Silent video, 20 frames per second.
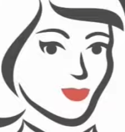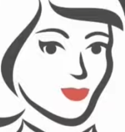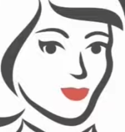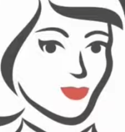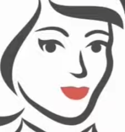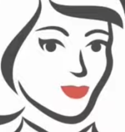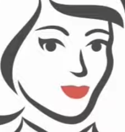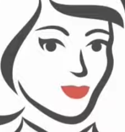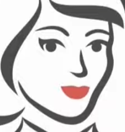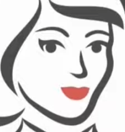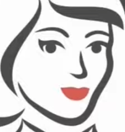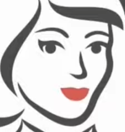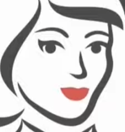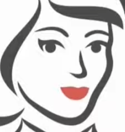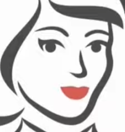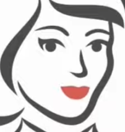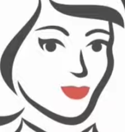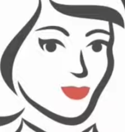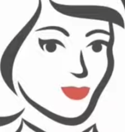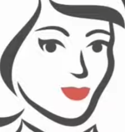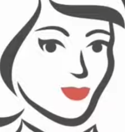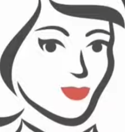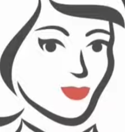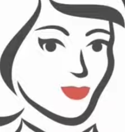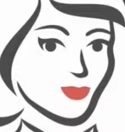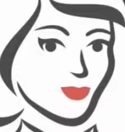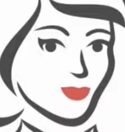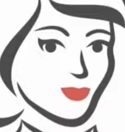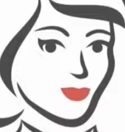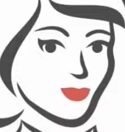Mm-hmm.
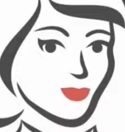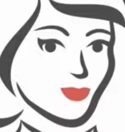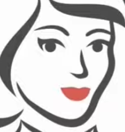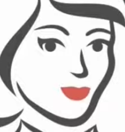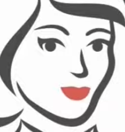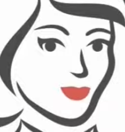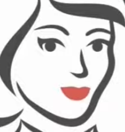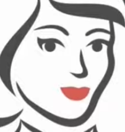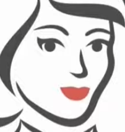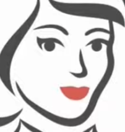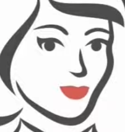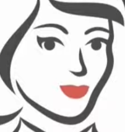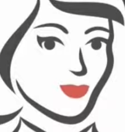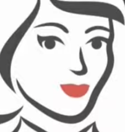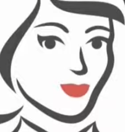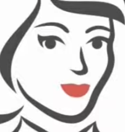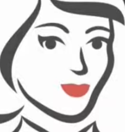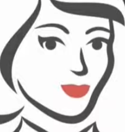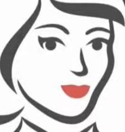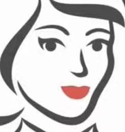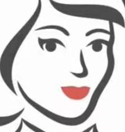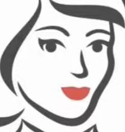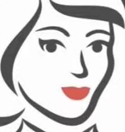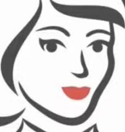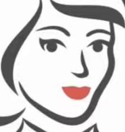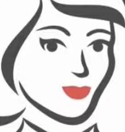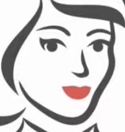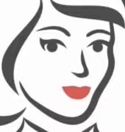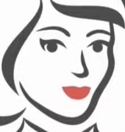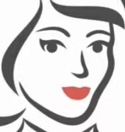Yeah. And it's very
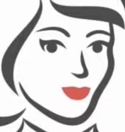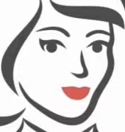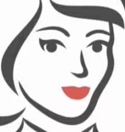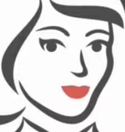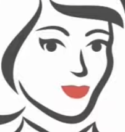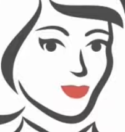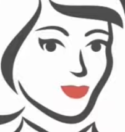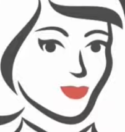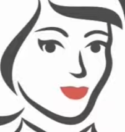important, too,